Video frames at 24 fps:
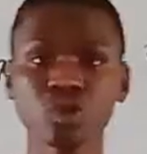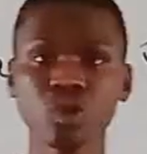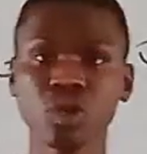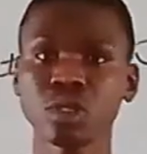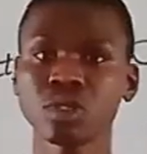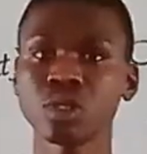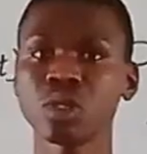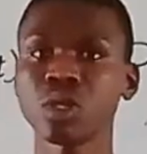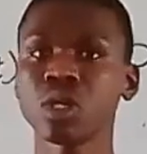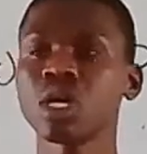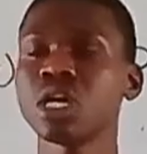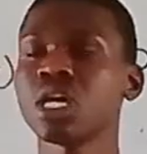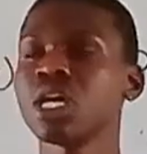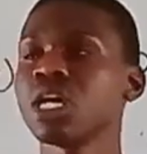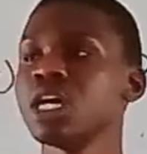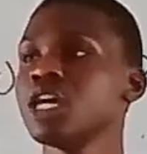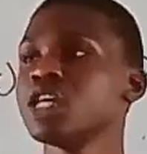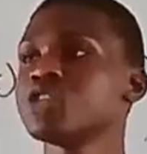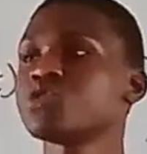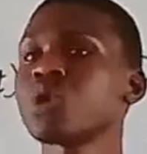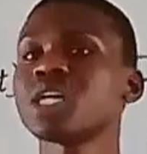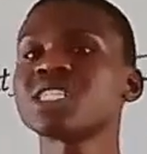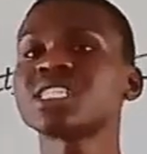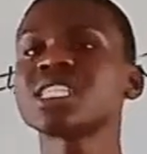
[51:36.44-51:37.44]
one
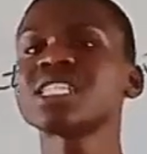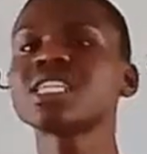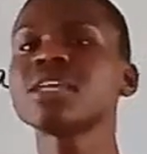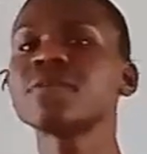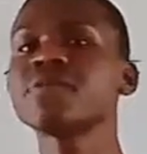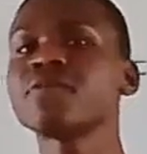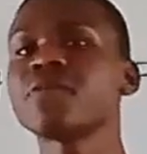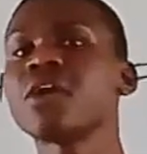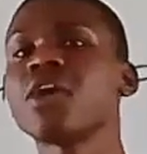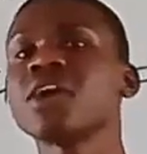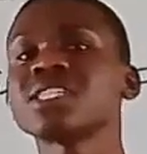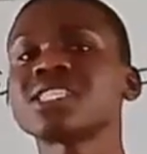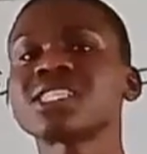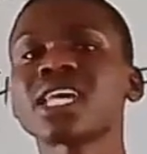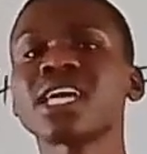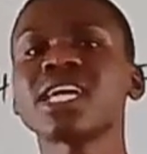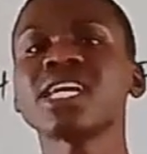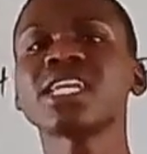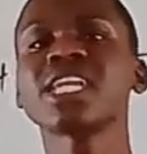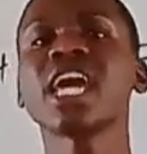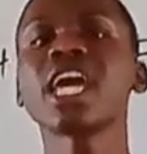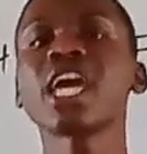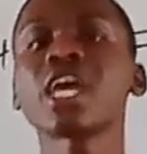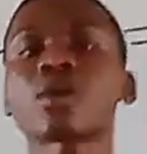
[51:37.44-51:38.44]
it was easy for us
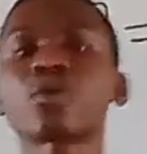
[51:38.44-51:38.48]
saying a